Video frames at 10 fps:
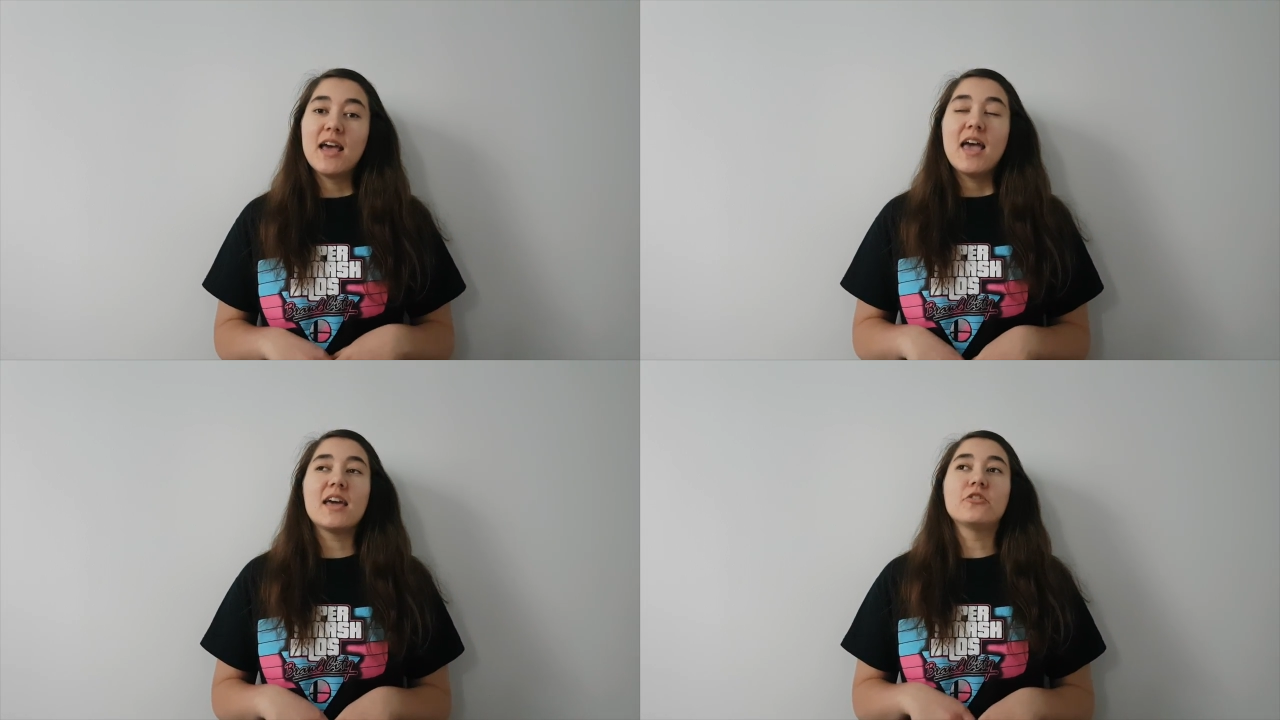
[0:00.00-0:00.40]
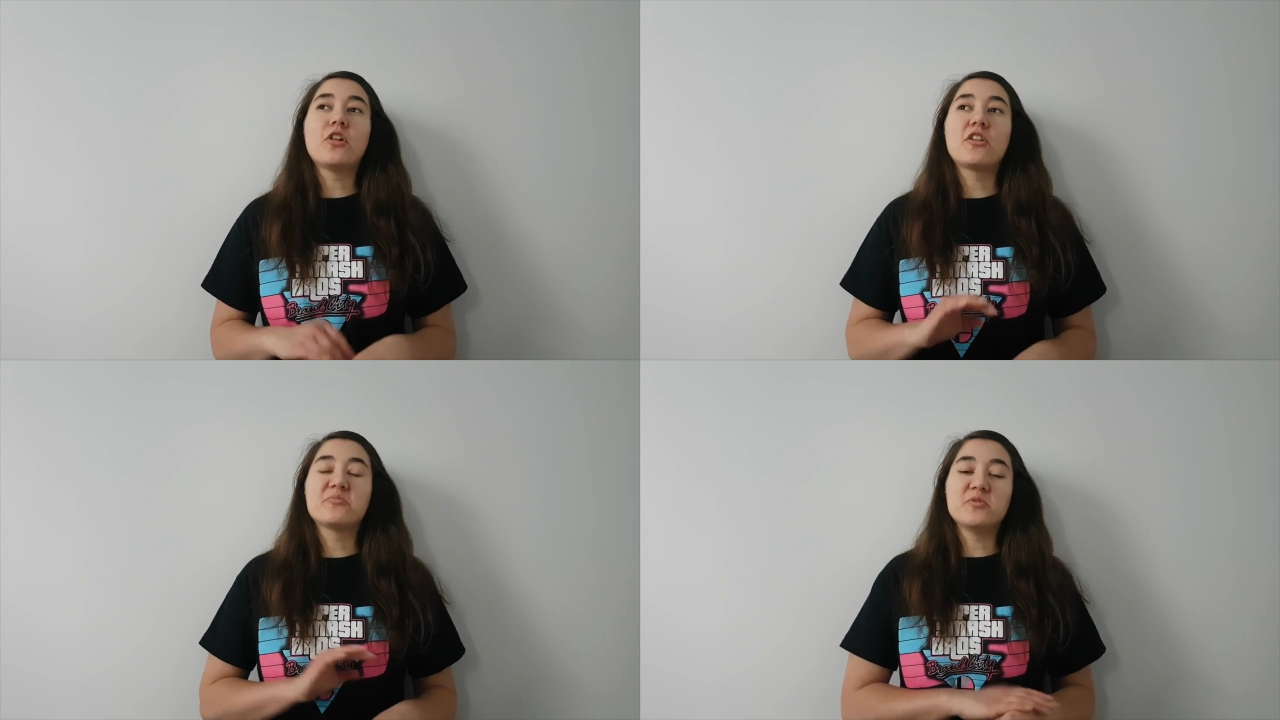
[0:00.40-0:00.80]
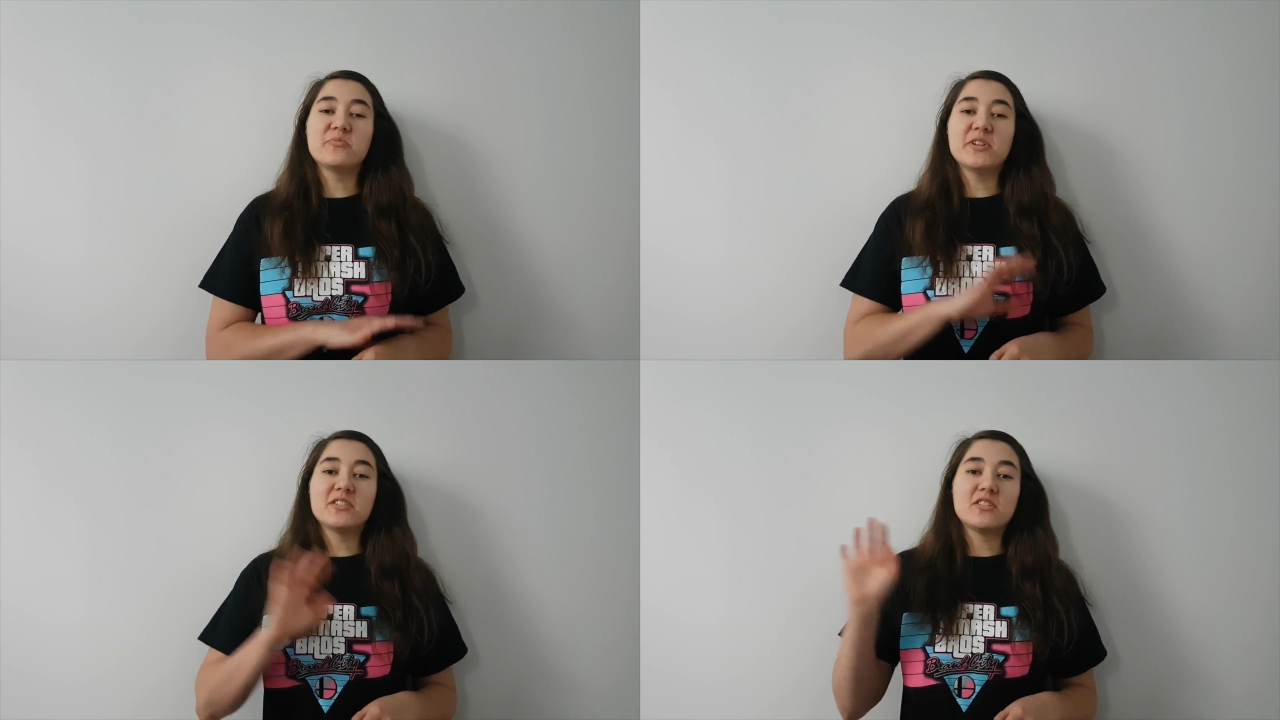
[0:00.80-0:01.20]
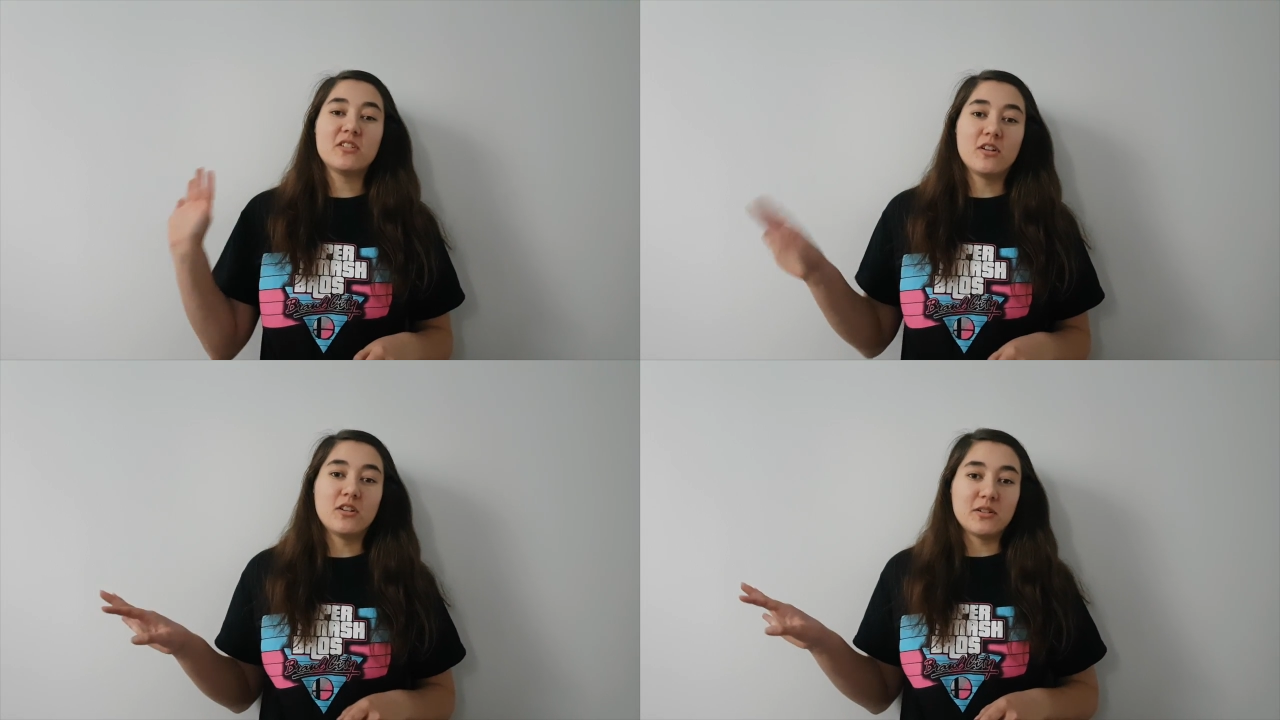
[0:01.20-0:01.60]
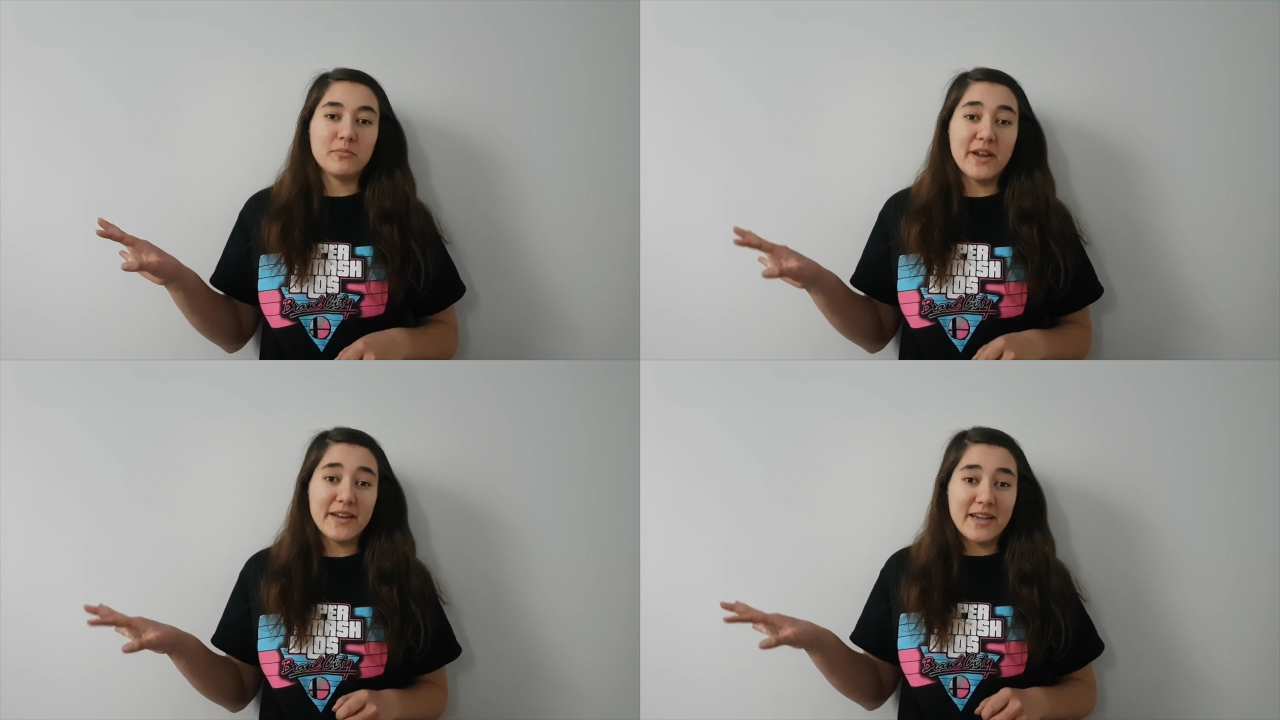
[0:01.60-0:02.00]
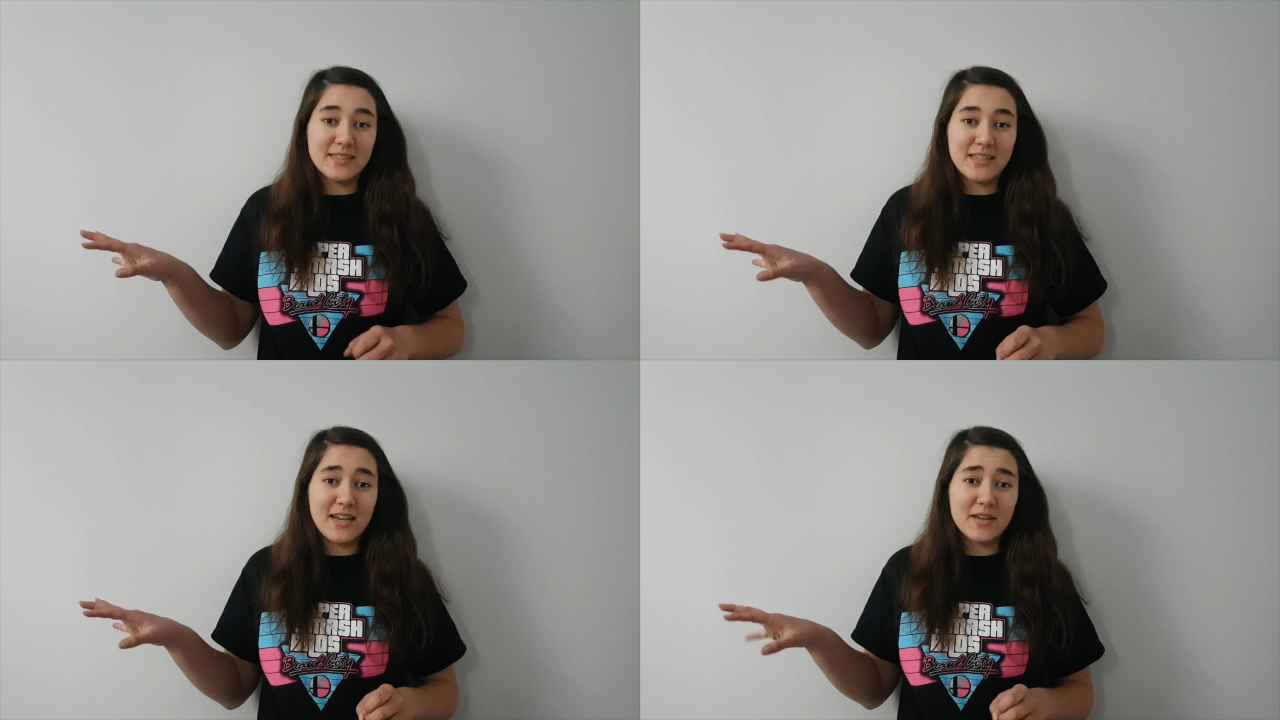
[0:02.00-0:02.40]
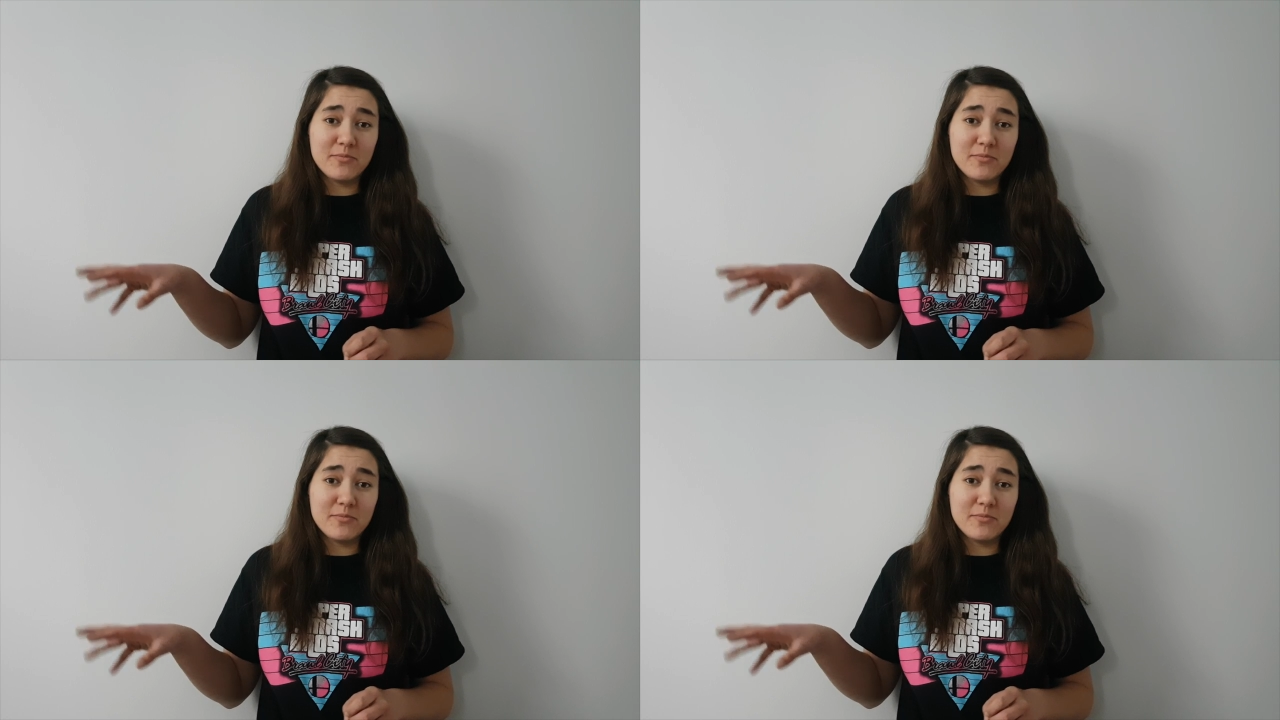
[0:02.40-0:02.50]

and a lot of movement on my dad's side